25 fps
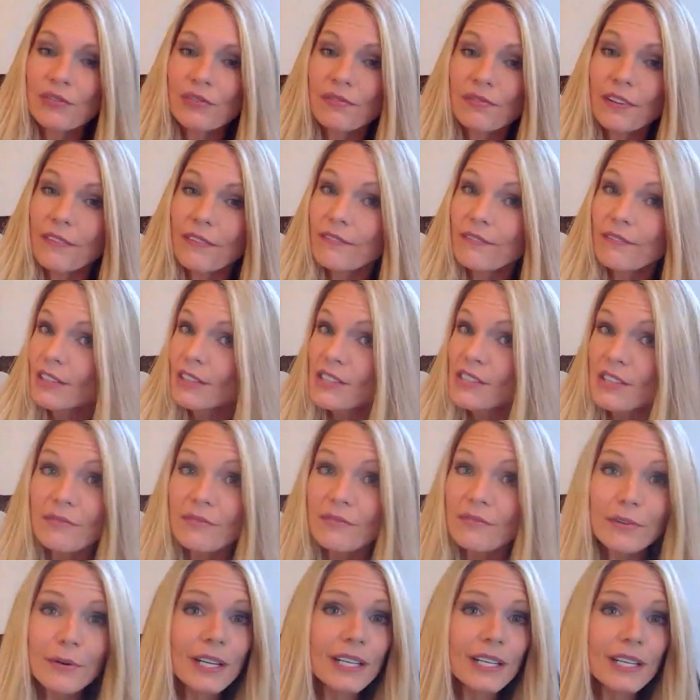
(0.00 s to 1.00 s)
DenSureFit
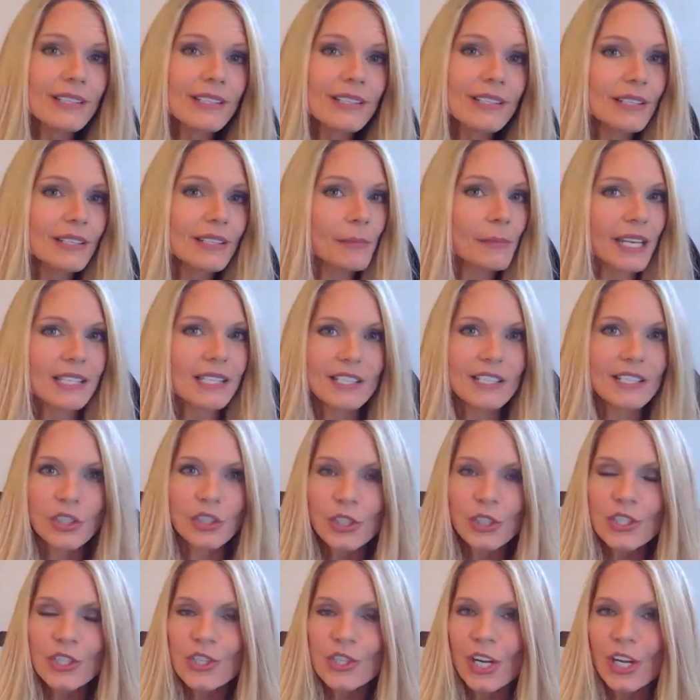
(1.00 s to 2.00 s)
fills the voids, it
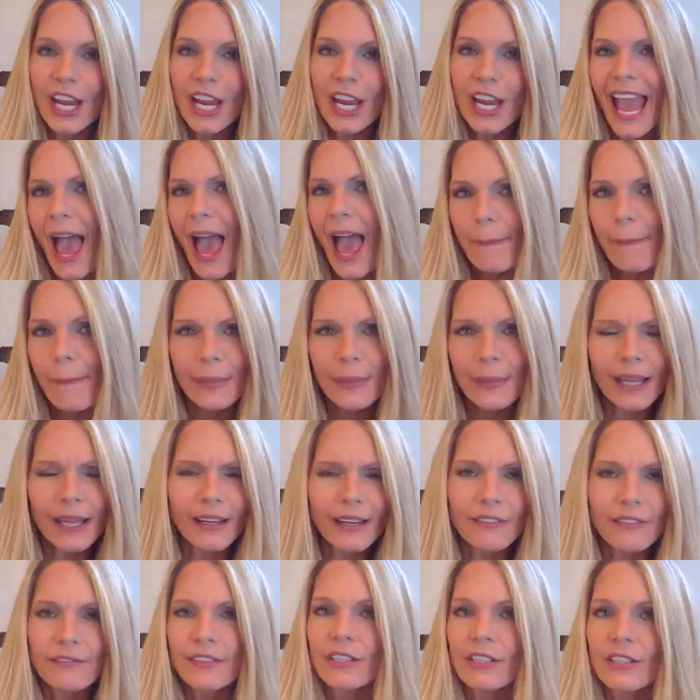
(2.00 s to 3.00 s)
makes the cushioning
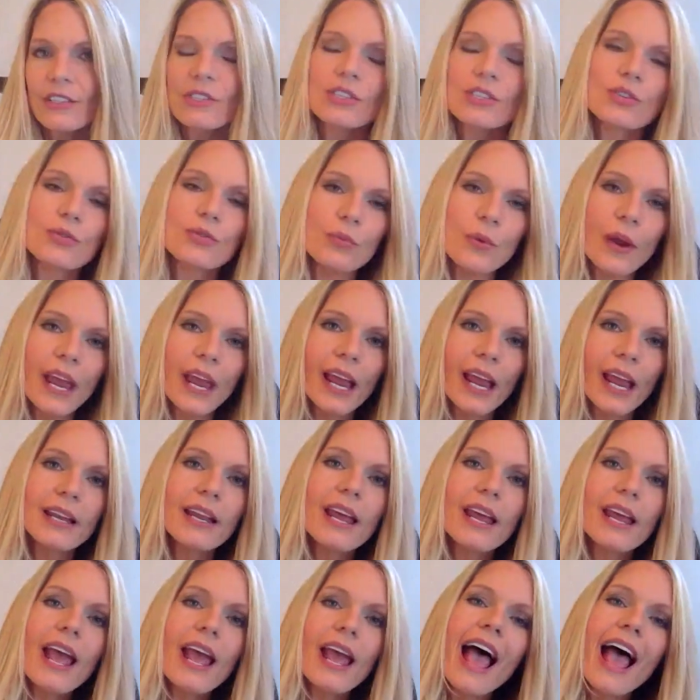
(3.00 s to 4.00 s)
happen, it feels
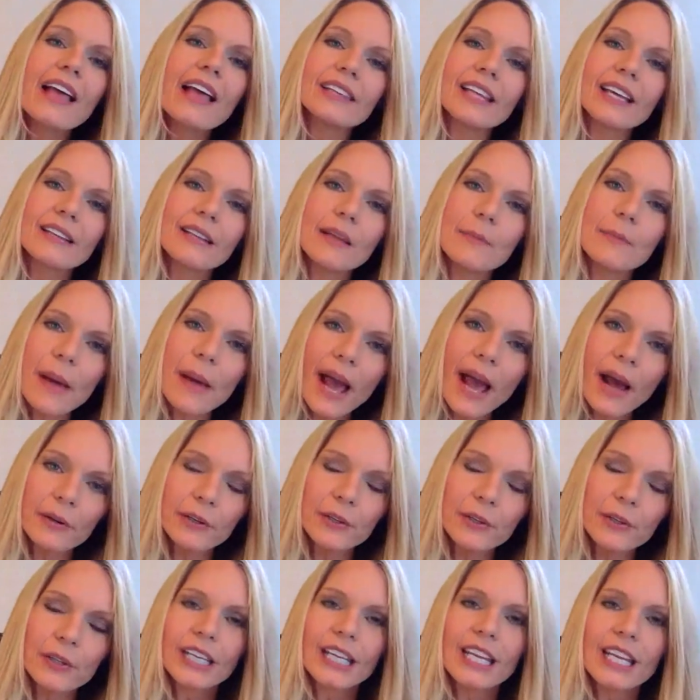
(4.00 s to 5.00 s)
great, and then the
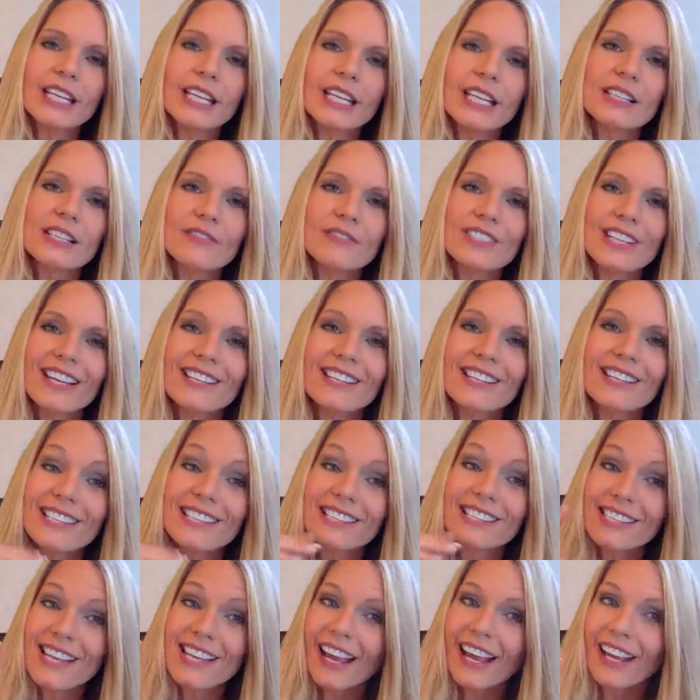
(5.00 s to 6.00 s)
powder adhesive does the
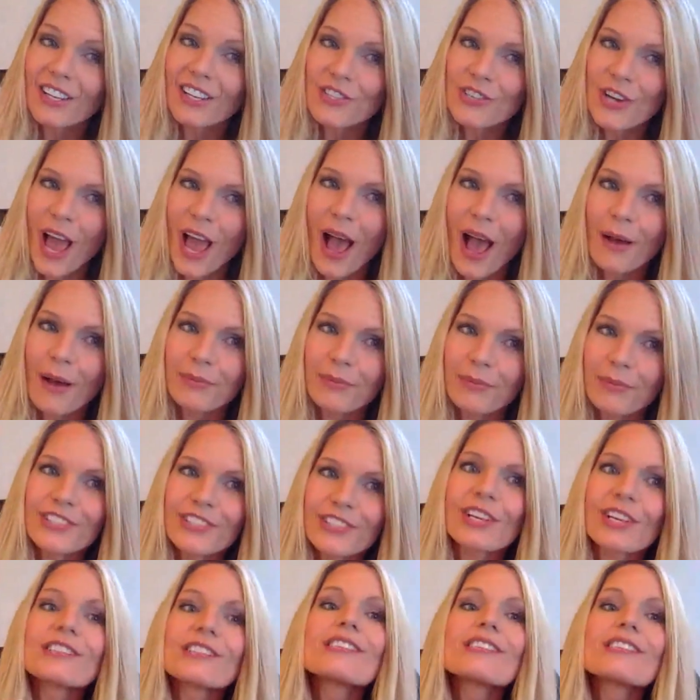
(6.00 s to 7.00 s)
second job, which
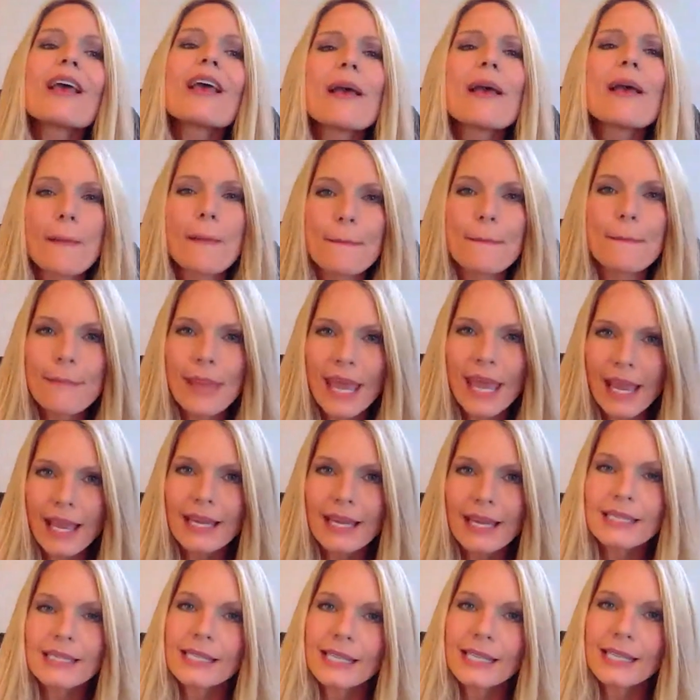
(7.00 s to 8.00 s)
is make
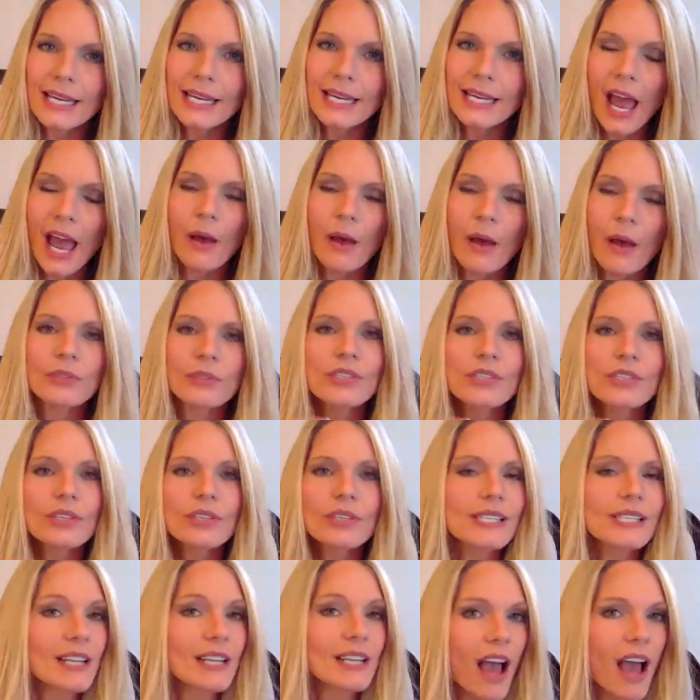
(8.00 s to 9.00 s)
it stay down so
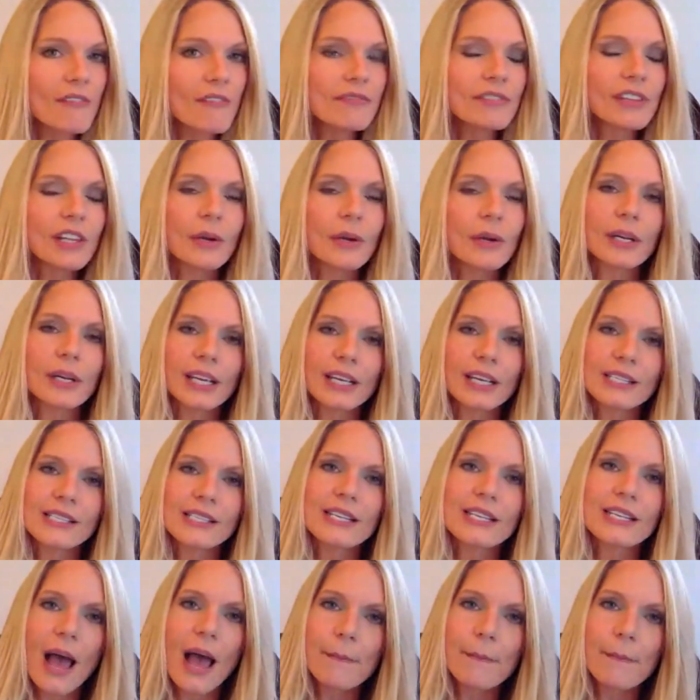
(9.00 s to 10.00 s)
it's not floating, it's
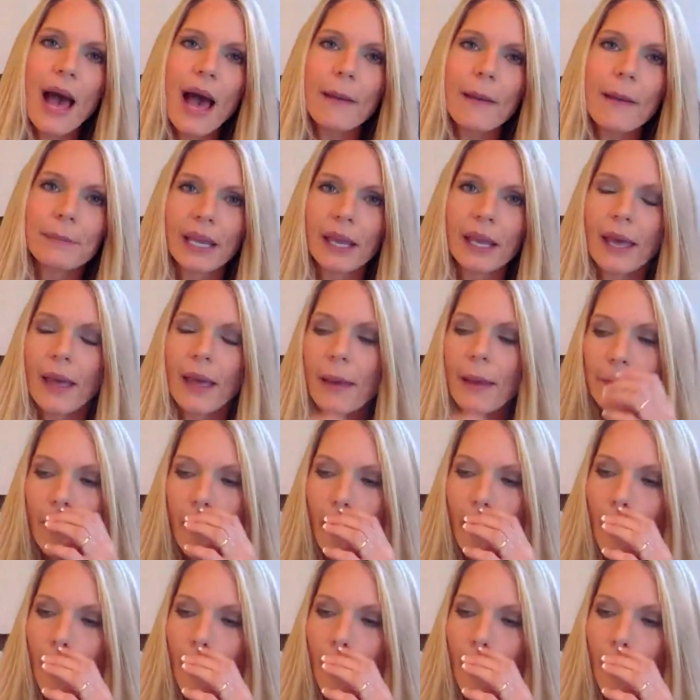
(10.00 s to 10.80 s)
not popping up.